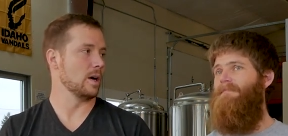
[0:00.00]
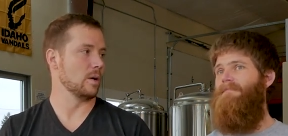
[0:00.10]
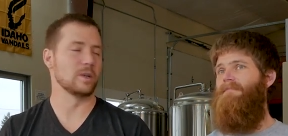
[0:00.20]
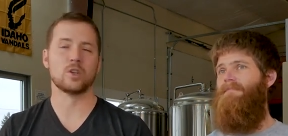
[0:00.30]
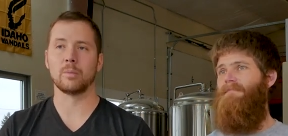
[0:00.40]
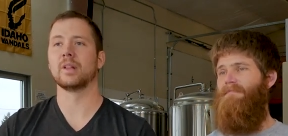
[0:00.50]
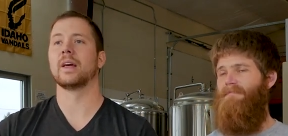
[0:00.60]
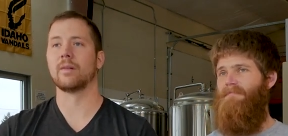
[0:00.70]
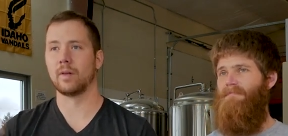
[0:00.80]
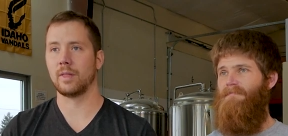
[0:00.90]
Speaker 1: we
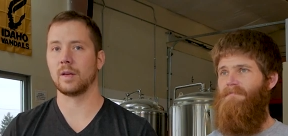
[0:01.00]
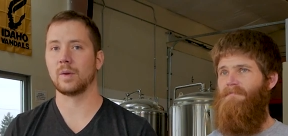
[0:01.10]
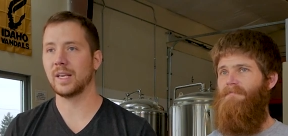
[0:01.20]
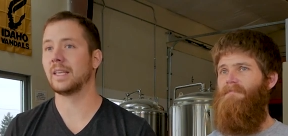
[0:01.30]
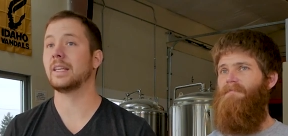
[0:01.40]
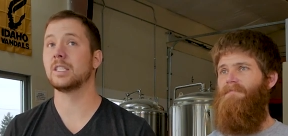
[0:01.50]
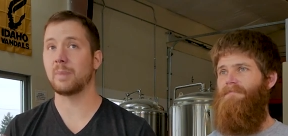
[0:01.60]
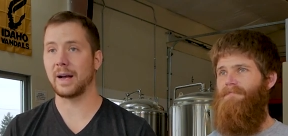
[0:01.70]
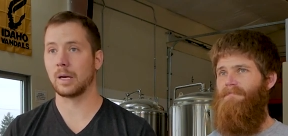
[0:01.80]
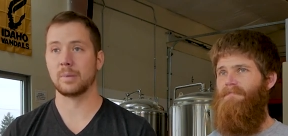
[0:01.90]
turbulate everything and we kick yeast
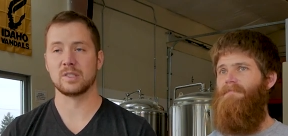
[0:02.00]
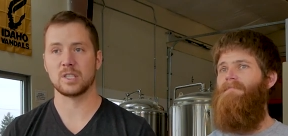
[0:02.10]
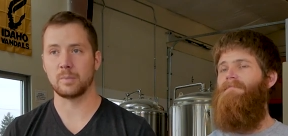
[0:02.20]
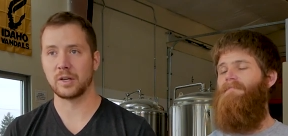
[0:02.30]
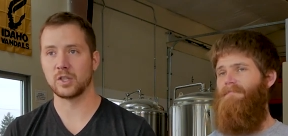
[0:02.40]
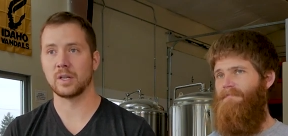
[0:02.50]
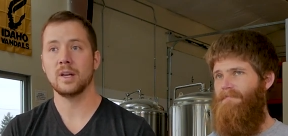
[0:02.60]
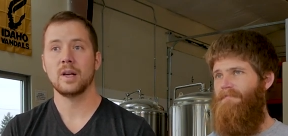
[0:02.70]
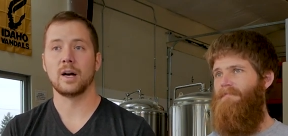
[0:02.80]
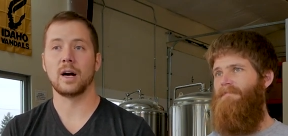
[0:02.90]
back up in suspension
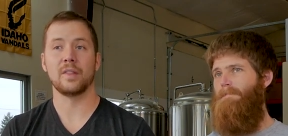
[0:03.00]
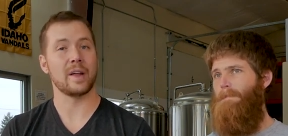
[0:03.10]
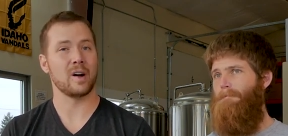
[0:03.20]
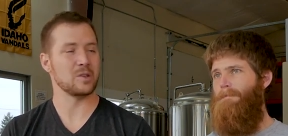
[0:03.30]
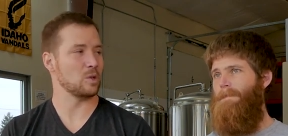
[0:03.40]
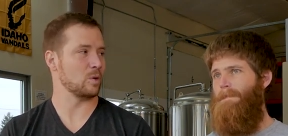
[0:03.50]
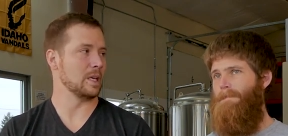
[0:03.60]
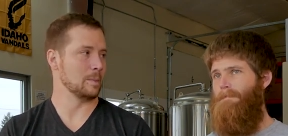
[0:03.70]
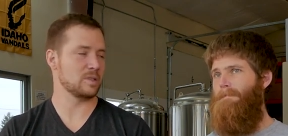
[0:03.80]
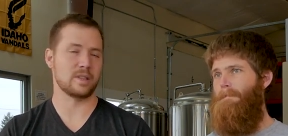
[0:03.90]
that also
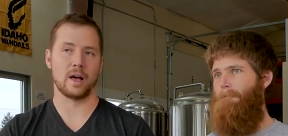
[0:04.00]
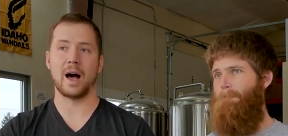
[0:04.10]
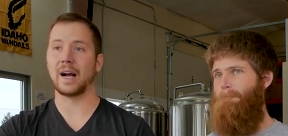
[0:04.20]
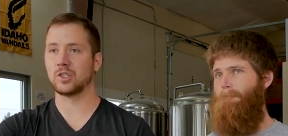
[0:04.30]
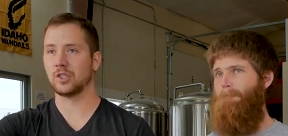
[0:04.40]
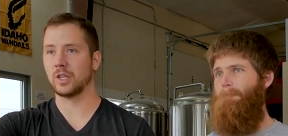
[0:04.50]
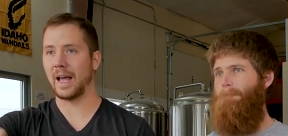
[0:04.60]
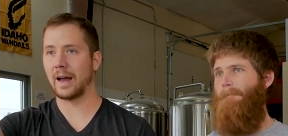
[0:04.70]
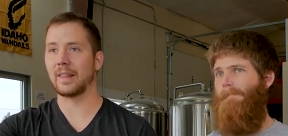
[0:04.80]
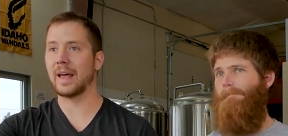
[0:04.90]
keeps the oxygen
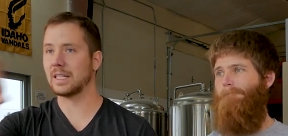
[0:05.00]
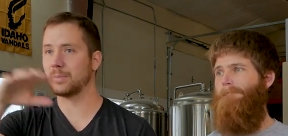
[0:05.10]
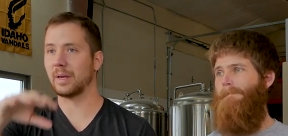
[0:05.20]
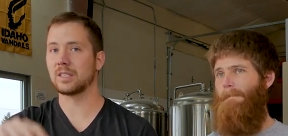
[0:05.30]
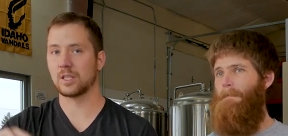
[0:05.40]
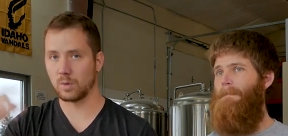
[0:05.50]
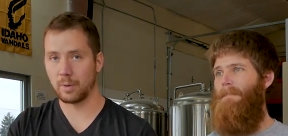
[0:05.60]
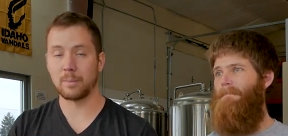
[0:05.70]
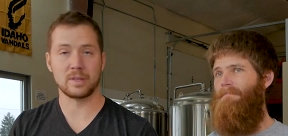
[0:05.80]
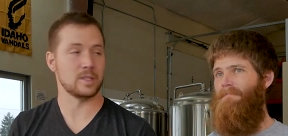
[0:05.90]
out of the headspace because we're
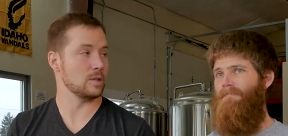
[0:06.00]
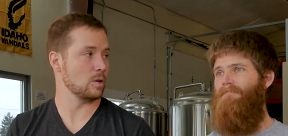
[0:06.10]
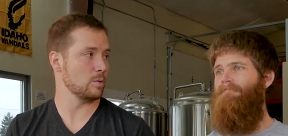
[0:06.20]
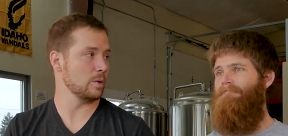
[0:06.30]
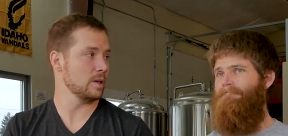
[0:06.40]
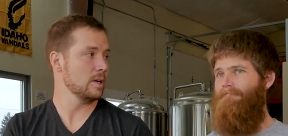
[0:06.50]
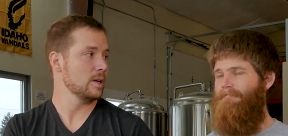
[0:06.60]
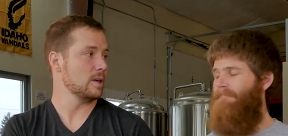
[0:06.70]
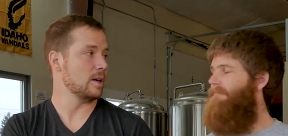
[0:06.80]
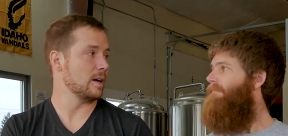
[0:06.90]
pumping CO2 through it.
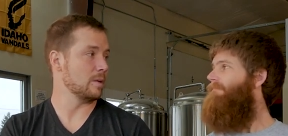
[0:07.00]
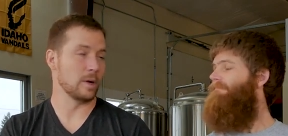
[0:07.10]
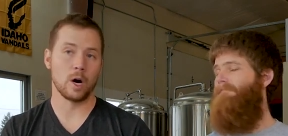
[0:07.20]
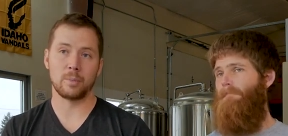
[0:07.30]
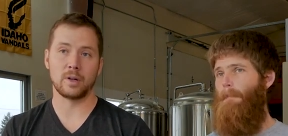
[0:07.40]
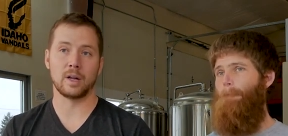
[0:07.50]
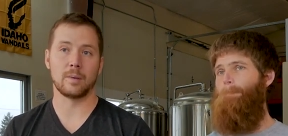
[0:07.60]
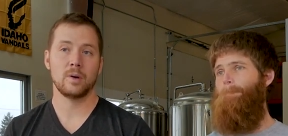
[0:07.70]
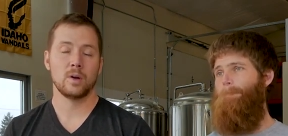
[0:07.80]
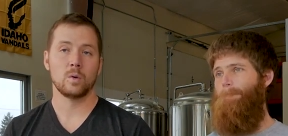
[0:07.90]
Uh, then we opened it
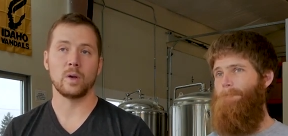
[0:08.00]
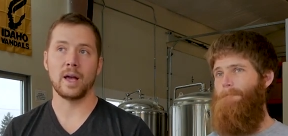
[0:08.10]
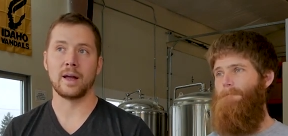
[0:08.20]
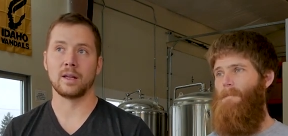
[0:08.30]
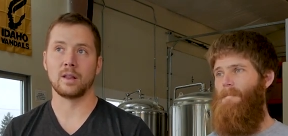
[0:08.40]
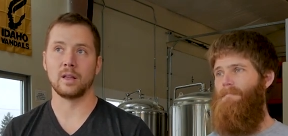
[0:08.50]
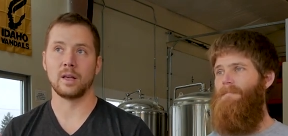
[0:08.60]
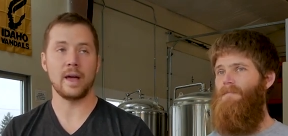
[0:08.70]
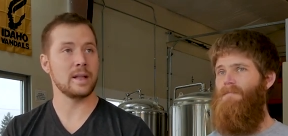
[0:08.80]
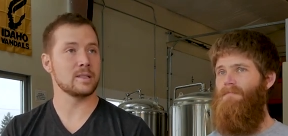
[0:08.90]
up, we added
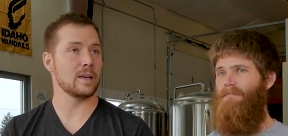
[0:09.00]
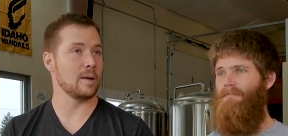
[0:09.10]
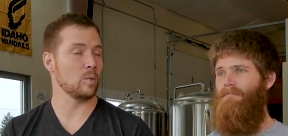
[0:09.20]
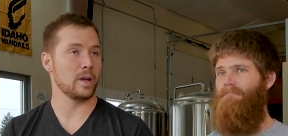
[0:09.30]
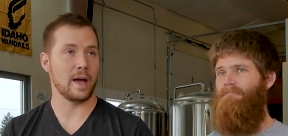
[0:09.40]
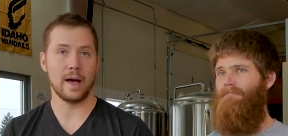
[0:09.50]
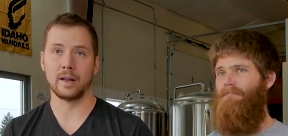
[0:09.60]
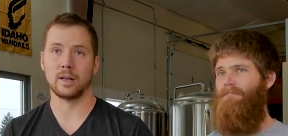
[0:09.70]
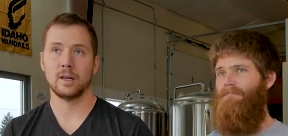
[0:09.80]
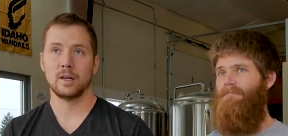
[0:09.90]
the enzyme, we
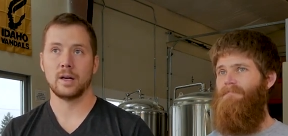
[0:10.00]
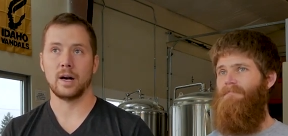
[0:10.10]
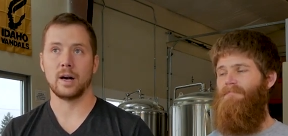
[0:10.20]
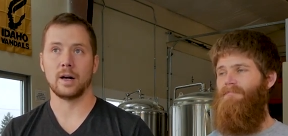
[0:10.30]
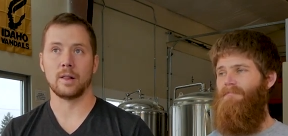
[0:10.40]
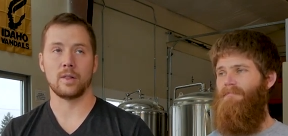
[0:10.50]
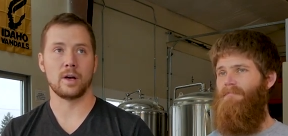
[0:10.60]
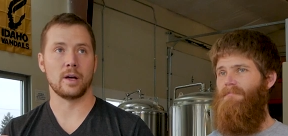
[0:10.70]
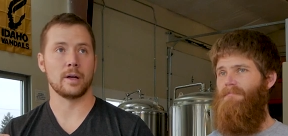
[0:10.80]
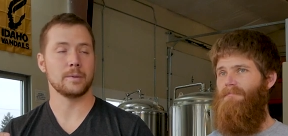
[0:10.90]
added uh,
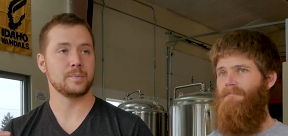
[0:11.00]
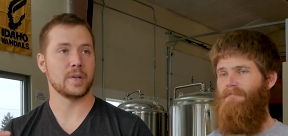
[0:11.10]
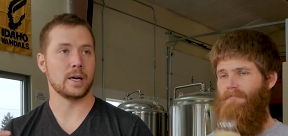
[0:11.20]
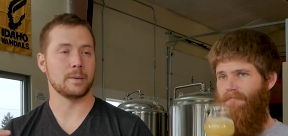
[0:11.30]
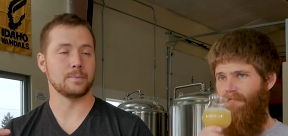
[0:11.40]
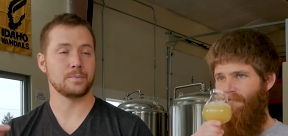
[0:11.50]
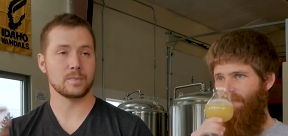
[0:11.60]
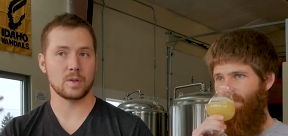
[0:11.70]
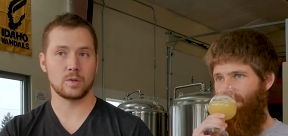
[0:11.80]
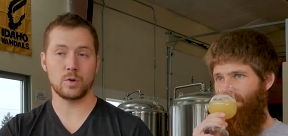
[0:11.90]
the um,
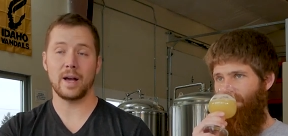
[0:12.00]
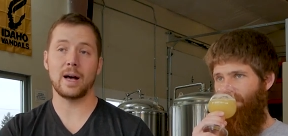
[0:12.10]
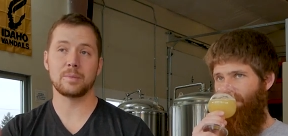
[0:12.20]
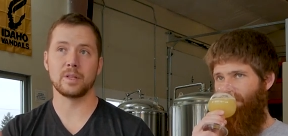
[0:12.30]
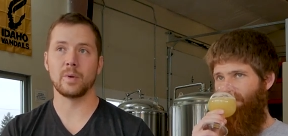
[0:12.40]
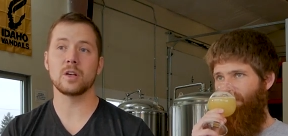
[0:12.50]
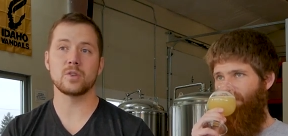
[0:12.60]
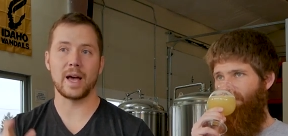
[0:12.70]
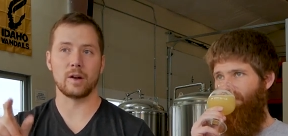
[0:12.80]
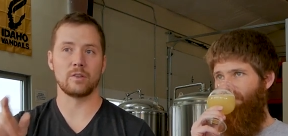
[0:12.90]
dry hops, and we
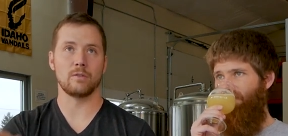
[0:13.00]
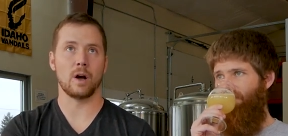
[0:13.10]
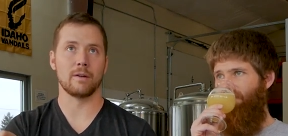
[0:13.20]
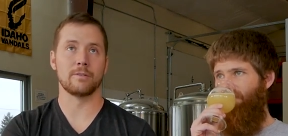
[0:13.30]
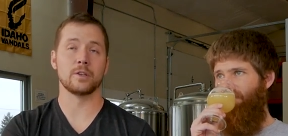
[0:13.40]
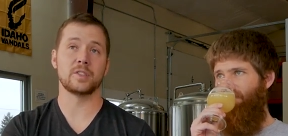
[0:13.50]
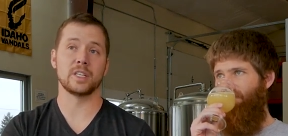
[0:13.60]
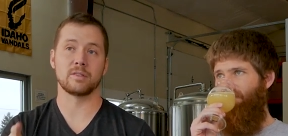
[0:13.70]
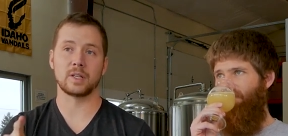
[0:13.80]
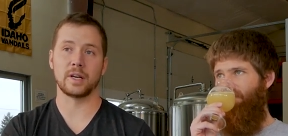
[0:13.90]
also added our first
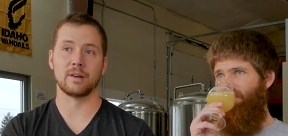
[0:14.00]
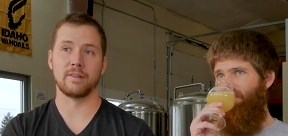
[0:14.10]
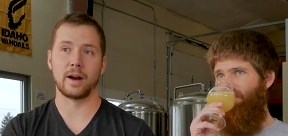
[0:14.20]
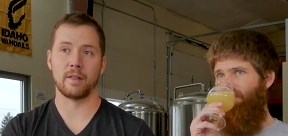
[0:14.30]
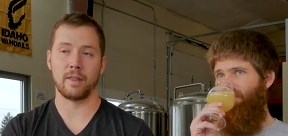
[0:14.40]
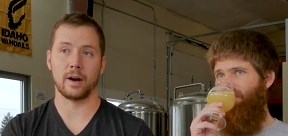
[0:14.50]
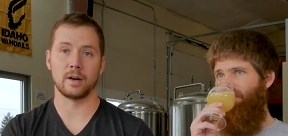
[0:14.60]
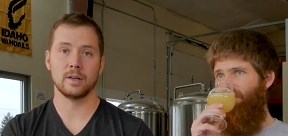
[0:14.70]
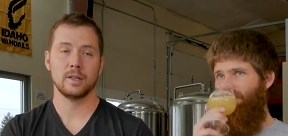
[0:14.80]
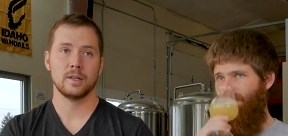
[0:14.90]
stage of clarifier
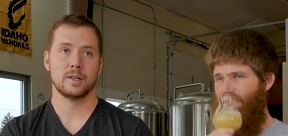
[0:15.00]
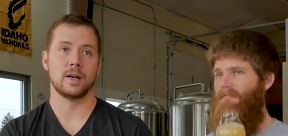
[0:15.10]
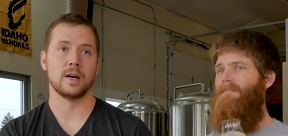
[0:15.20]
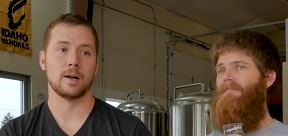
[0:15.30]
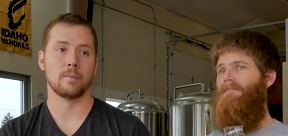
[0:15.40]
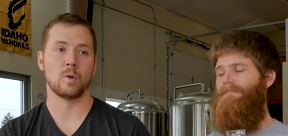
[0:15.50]
there. Um,